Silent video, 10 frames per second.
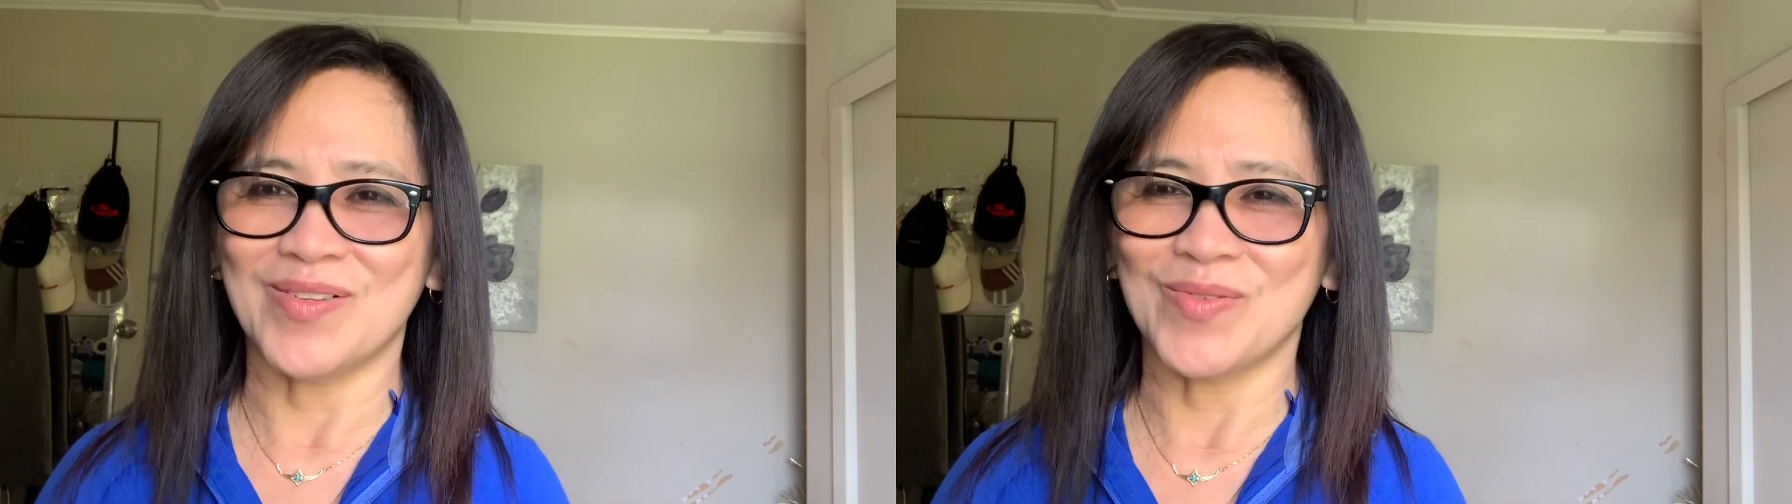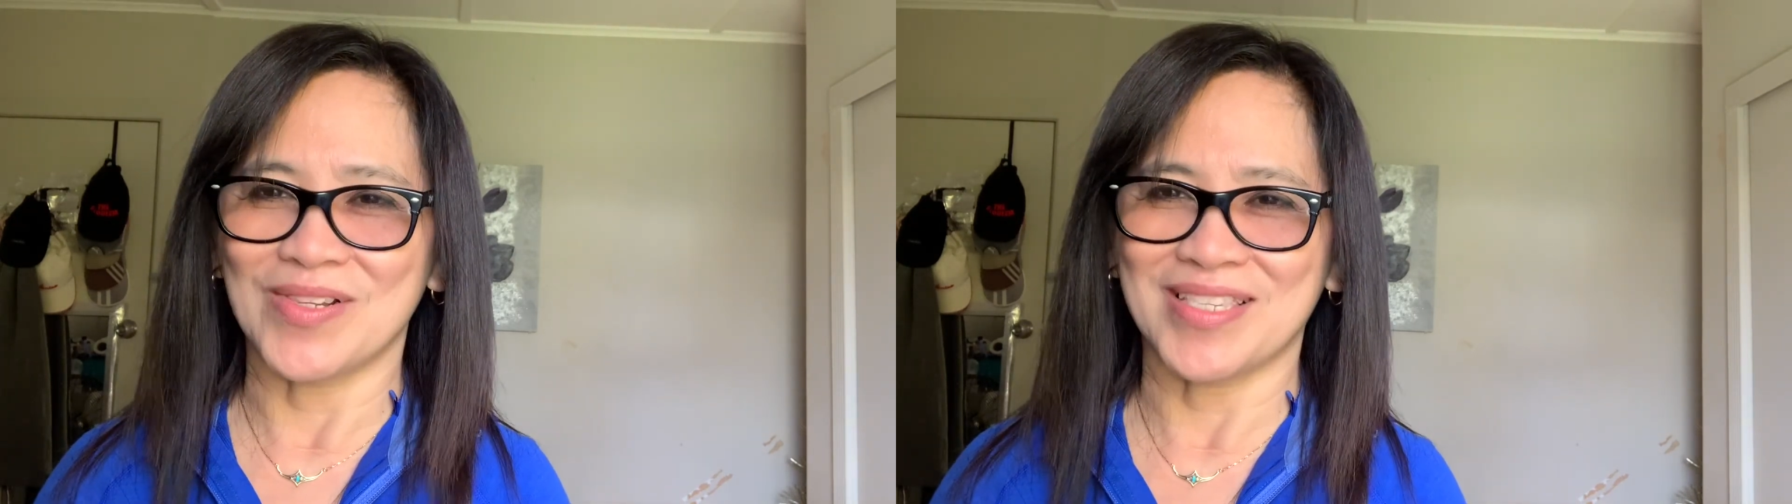
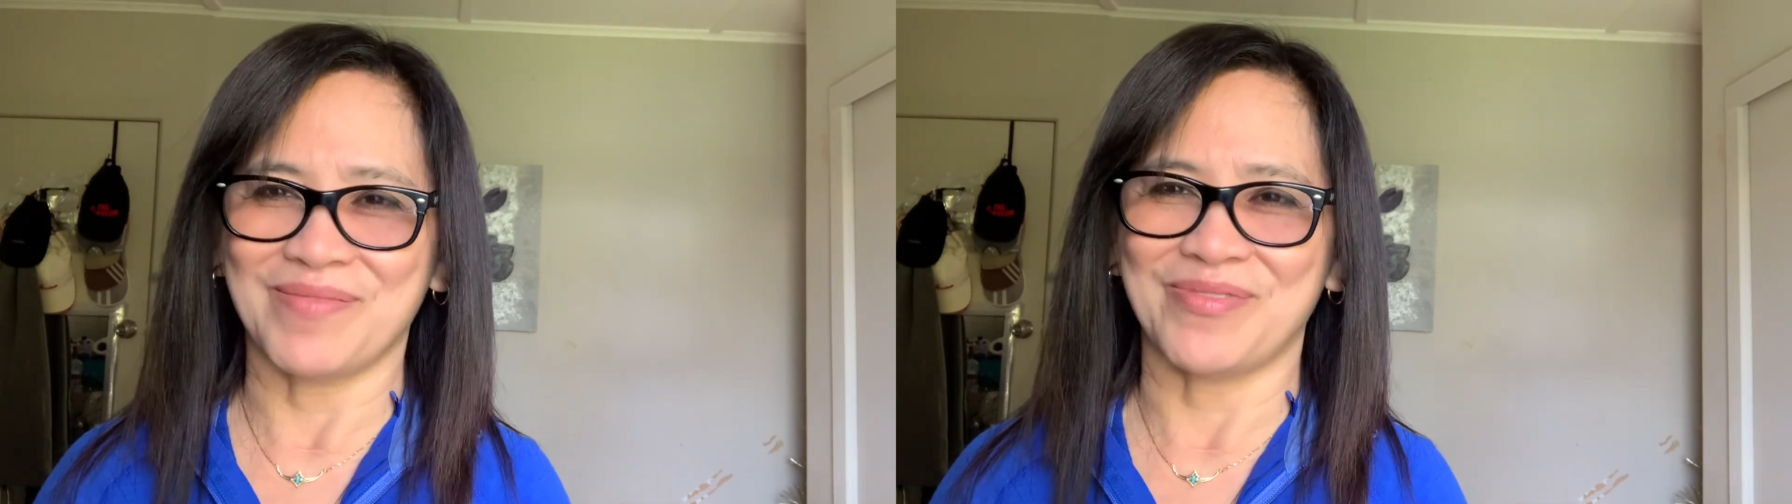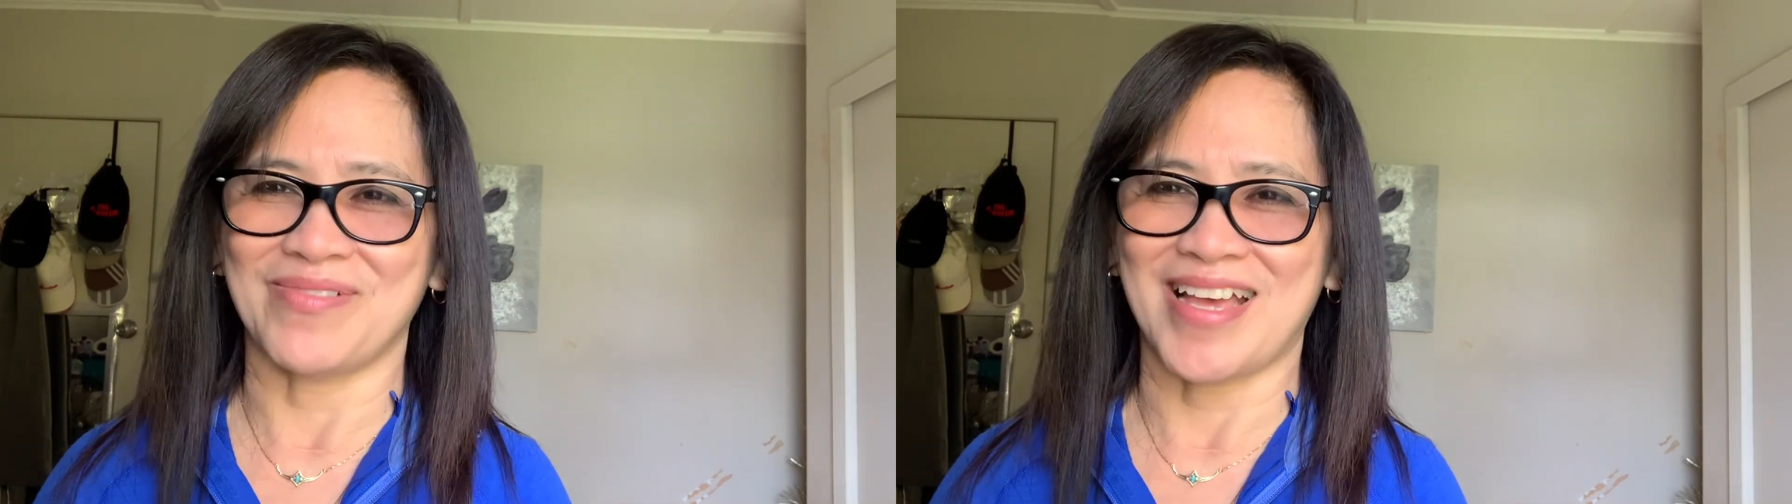goal sa
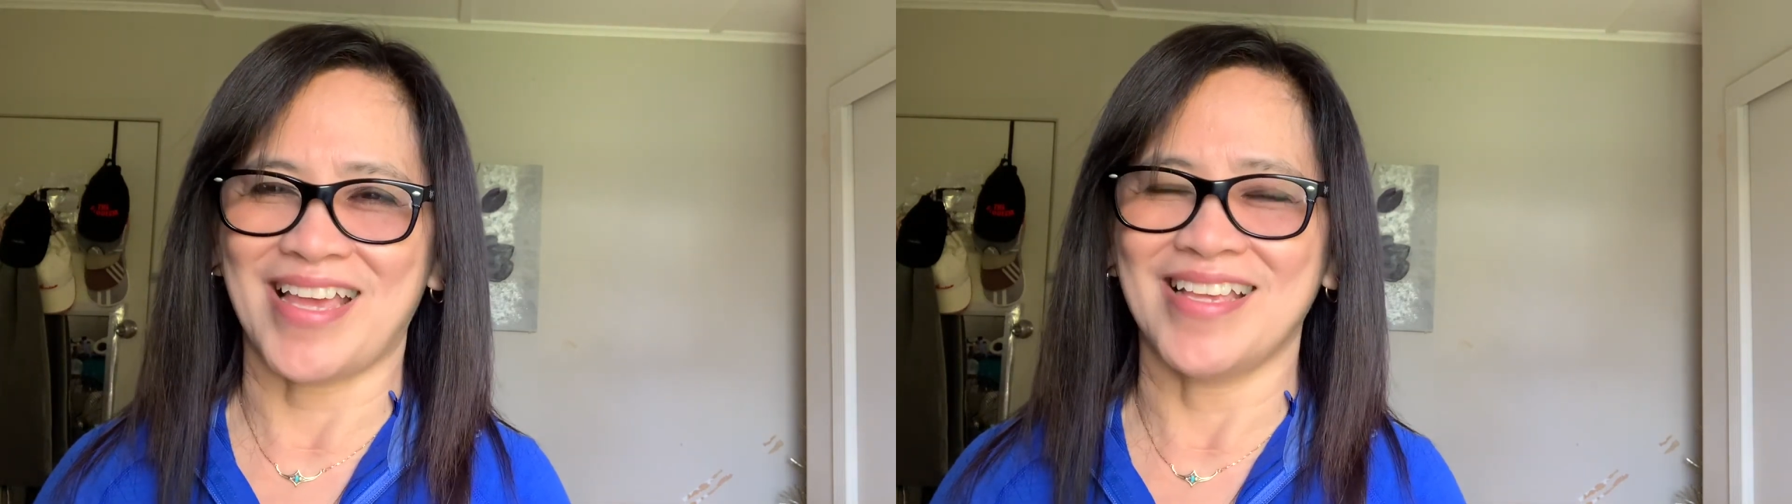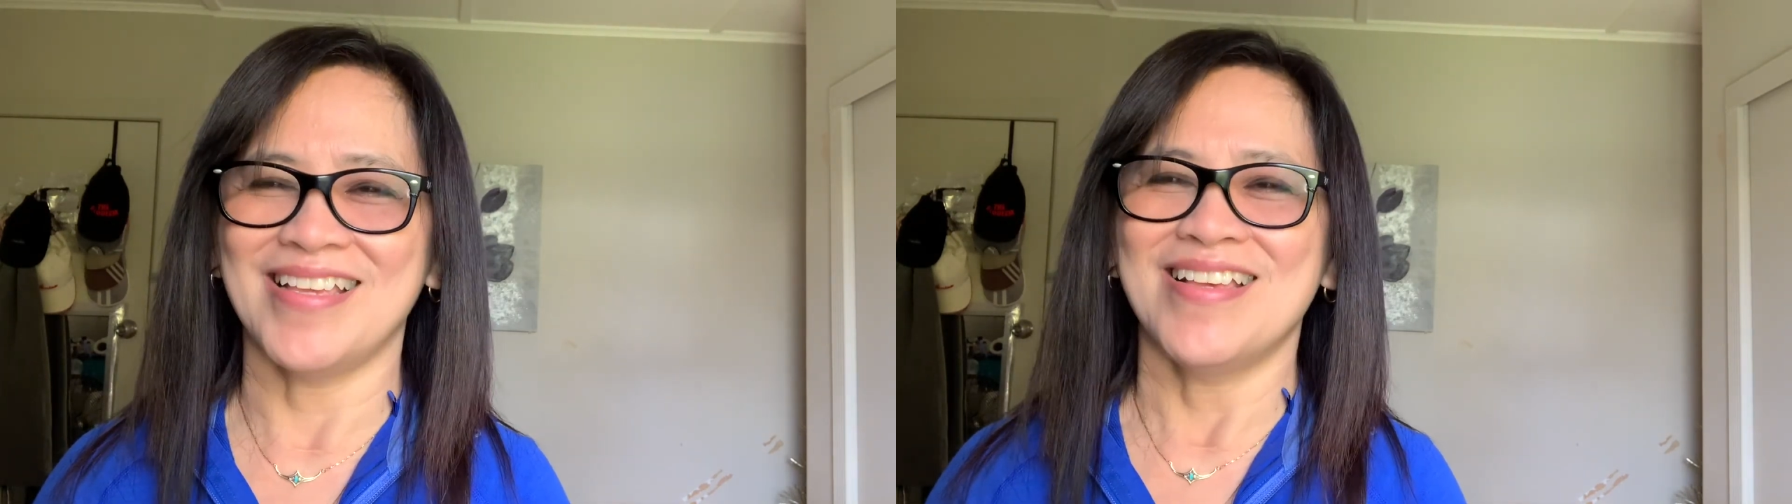buhay.